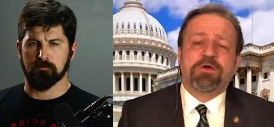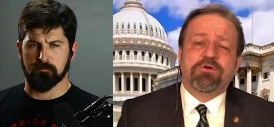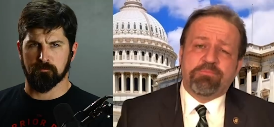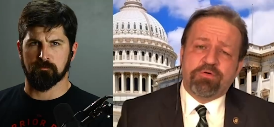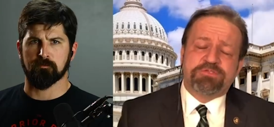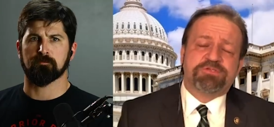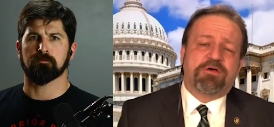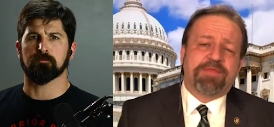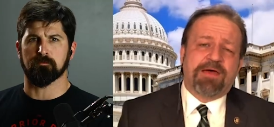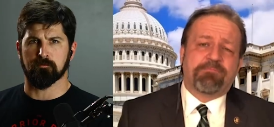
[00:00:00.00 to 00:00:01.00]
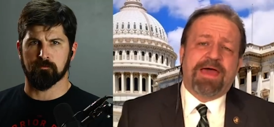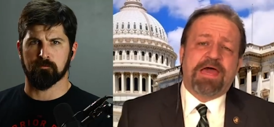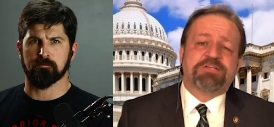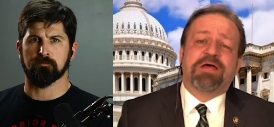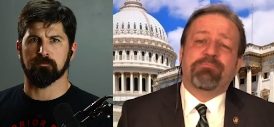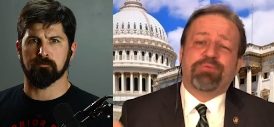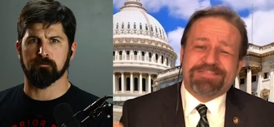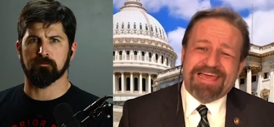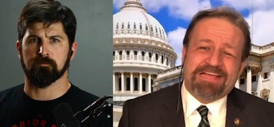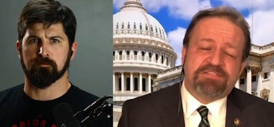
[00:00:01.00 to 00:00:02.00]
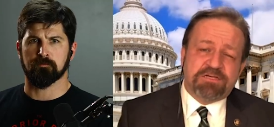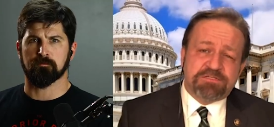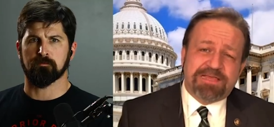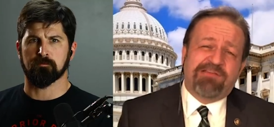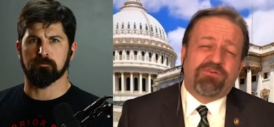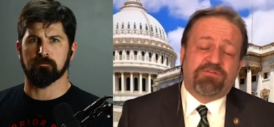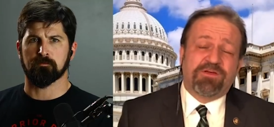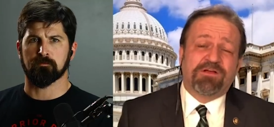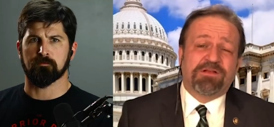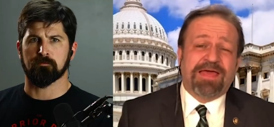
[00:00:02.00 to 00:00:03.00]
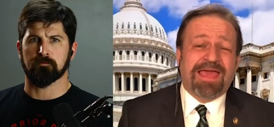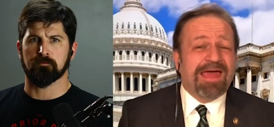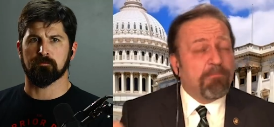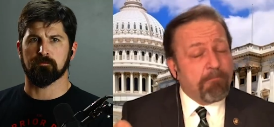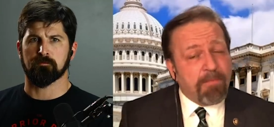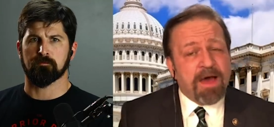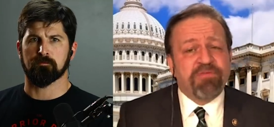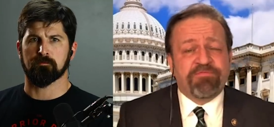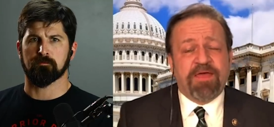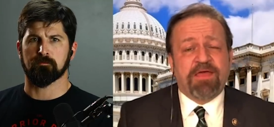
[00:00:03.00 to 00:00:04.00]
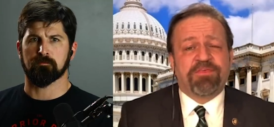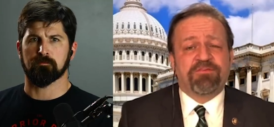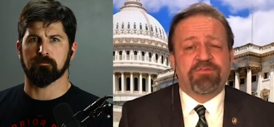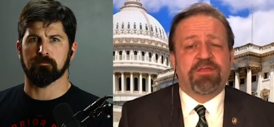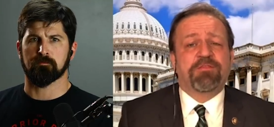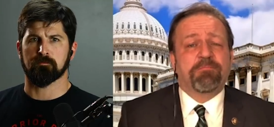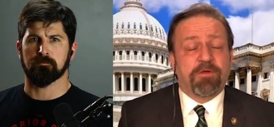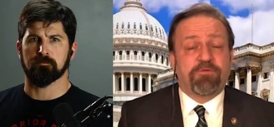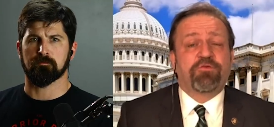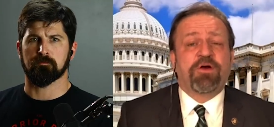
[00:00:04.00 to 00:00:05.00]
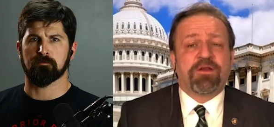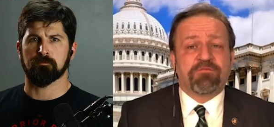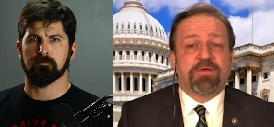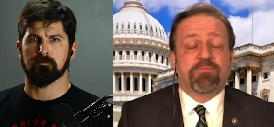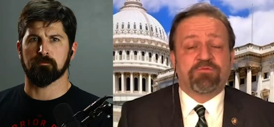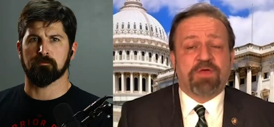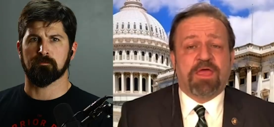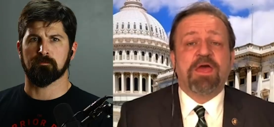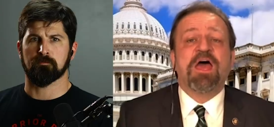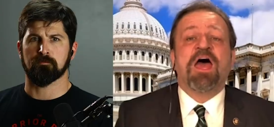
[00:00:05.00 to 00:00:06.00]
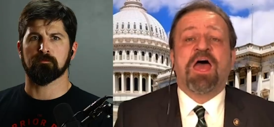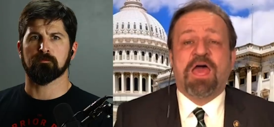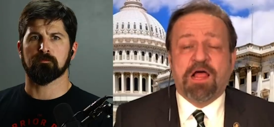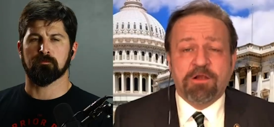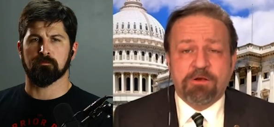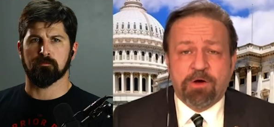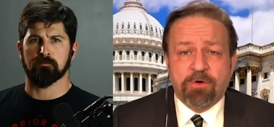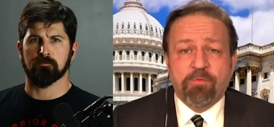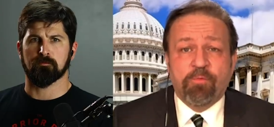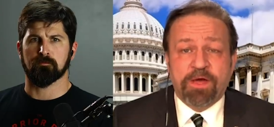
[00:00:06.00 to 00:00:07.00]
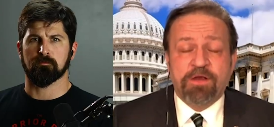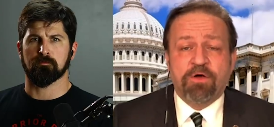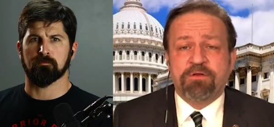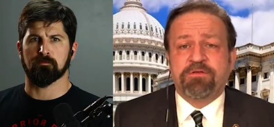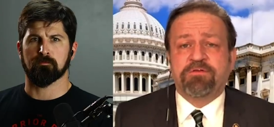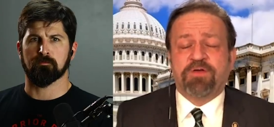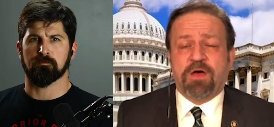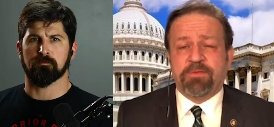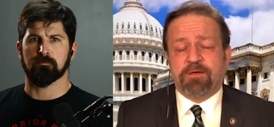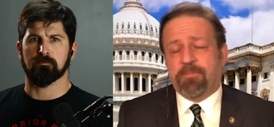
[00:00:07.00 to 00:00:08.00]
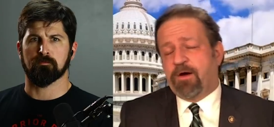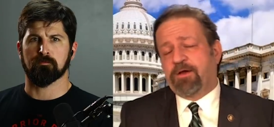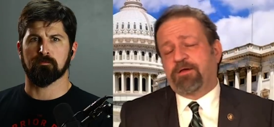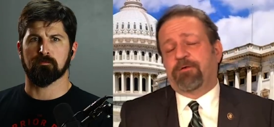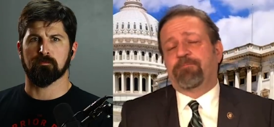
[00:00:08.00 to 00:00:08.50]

Speaker 1: who puts on that badge and protects us every single day. And my faith is in the majority of them saying, hell no, we're not disarming America.